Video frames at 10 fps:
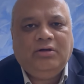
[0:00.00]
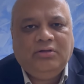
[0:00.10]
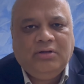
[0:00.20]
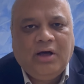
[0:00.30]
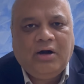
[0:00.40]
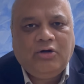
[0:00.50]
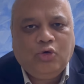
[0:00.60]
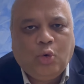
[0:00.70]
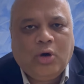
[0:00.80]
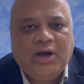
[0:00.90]
the
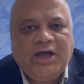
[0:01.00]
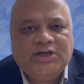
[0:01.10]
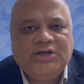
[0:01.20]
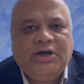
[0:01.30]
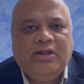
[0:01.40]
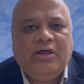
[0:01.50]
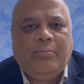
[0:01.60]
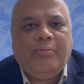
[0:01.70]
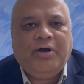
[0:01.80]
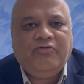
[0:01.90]
tokenization has
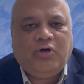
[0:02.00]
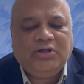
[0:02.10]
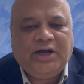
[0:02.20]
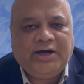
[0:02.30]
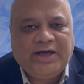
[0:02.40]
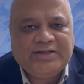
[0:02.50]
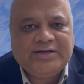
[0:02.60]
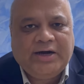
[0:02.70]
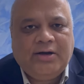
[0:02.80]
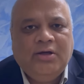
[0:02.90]
happened for that
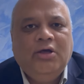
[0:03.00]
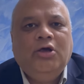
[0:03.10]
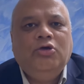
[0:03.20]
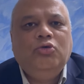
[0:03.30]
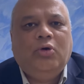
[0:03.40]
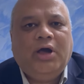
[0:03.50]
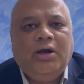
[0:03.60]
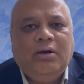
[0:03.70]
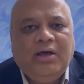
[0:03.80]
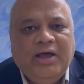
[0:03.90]
asset, you
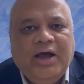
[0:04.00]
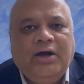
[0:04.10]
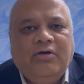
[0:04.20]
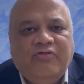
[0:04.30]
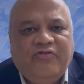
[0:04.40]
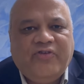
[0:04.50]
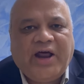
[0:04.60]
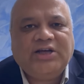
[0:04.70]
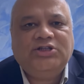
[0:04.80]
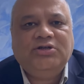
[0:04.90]
can get
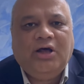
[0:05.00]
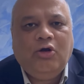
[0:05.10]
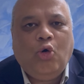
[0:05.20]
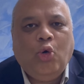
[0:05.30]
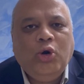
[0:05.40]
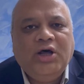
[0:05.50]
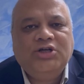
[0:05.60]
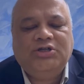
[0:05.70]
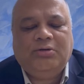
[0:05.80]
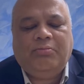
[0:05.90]
fractional
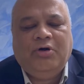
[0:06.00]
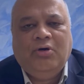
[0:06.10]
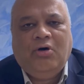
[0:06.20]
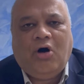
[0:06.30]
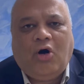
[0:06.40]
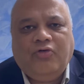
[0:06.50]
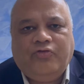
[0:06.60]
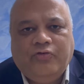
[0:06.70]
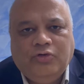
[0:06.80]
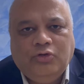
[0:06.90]
ownership of
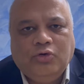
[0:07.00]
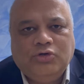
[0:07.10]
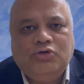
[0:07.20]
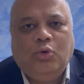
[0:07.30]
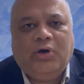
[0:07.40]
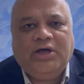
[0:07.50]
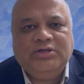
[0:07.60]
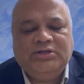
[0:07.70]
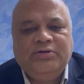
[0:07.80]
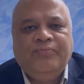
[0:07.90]
those
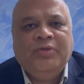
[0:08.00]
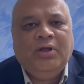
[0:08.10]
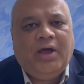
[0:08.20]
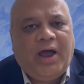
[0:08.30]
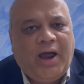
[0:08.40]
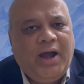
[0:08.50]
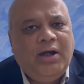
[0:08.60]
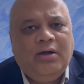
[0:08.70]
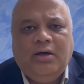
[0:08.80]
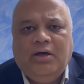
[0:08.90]
tokens. And
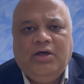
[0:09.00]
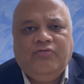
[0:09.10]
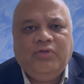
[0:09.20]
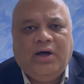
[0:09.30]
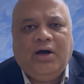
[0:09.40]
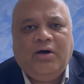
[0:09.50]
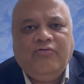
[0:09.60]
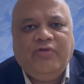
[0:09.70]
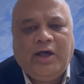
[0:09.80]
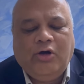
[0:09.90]
if the
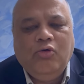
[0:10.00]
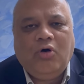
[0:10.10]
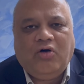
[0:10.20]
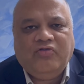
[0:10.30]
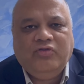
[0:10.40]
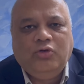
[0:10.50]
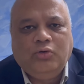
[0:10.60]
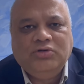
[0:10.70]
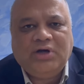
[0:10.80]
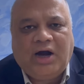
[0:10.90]
value of
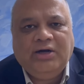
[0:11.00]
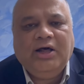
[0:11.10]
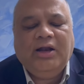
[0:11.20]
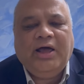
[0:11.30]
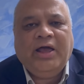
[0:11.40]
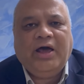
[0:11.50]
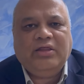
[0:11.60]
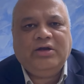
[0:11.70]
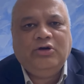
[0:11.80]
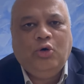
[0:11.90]
those underlying
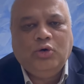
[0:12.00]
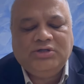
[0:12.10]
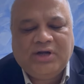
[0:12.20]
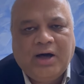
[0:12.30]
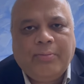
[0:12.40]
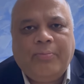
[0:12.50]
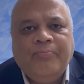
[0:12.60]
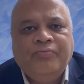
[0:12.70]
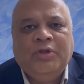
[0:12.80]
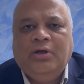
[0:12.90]
asset goes up,
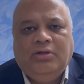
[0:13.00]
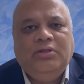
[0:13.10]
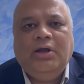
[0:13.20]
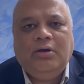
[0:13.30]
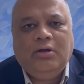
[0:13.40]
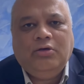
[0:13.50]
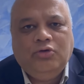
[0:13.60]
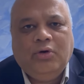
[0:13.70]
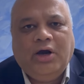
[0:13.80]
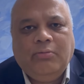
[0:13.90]
then you
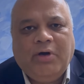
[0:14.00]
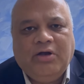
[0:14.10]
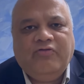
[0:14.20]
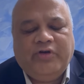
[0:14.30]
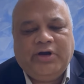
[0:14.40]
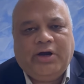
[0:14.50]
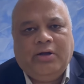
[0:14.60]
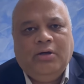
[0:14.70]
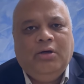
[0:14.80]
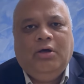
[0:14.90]
get benefited.
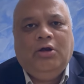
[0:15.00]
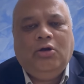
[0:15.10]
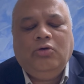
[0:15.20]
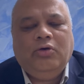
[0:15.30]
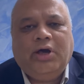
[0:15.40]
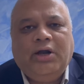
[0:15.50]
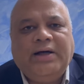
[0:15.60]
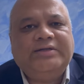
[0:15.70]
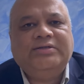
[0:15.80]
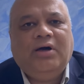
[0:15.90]
Now you can ask